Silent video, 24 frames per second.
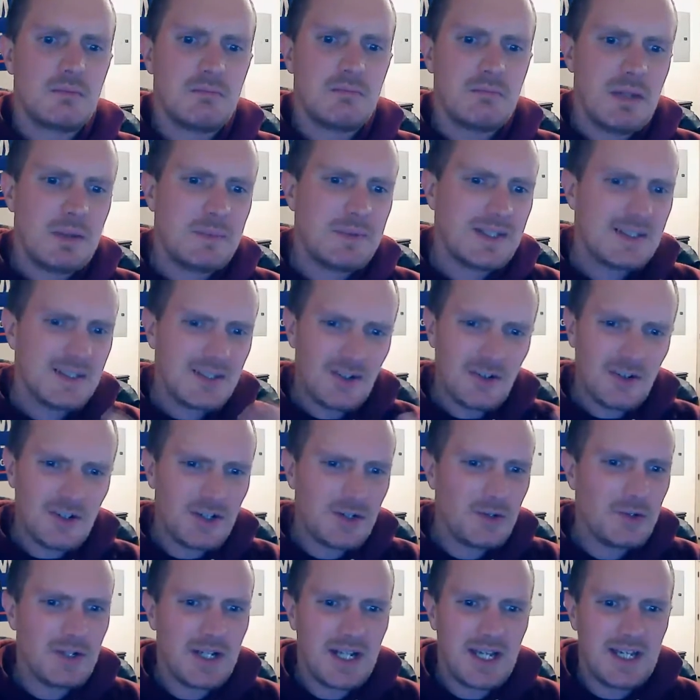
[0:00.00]
Maybe start
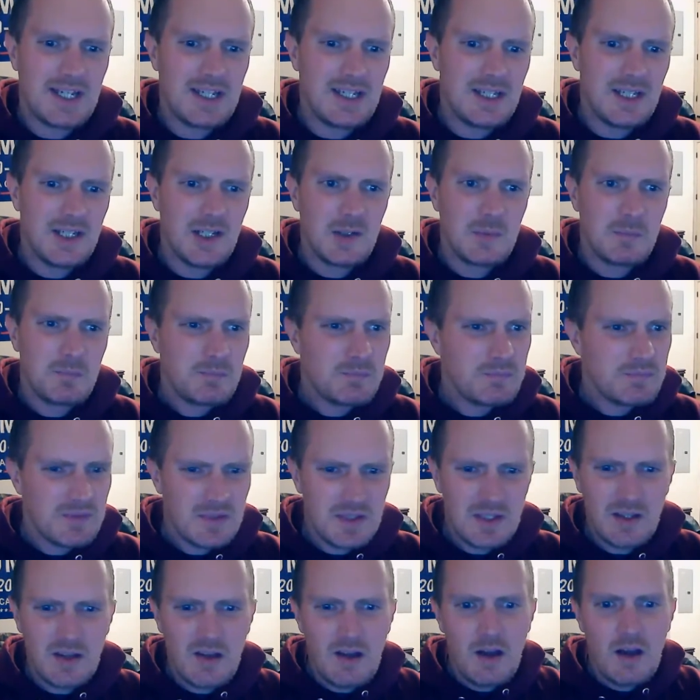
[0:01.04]
doing
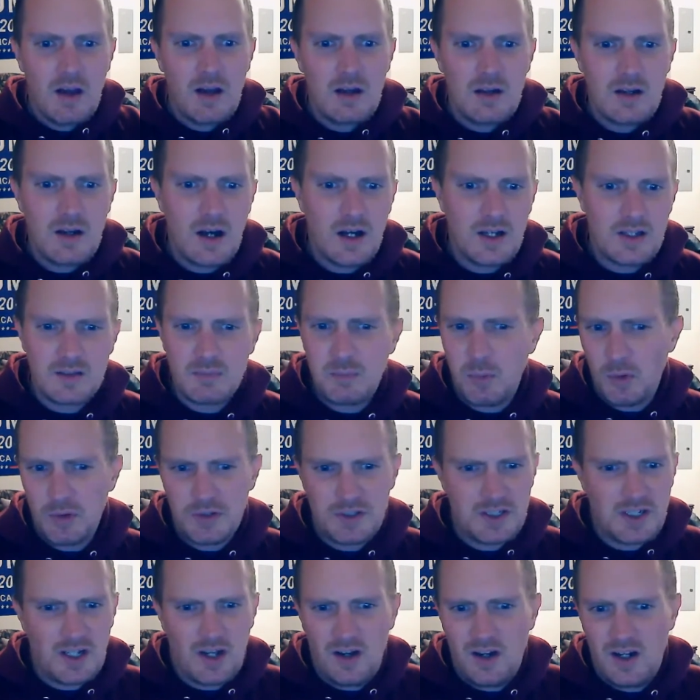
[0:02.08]
a
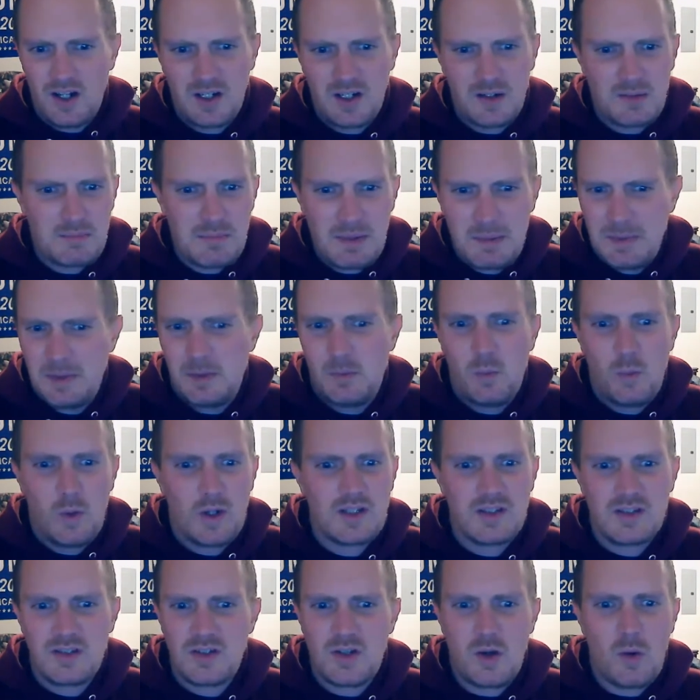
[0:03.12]
sports talk, maybe
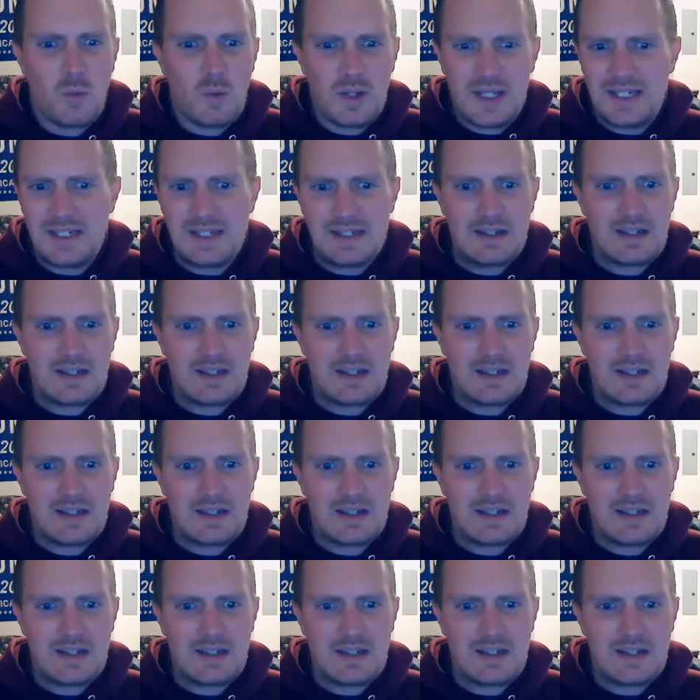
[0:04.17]
once a week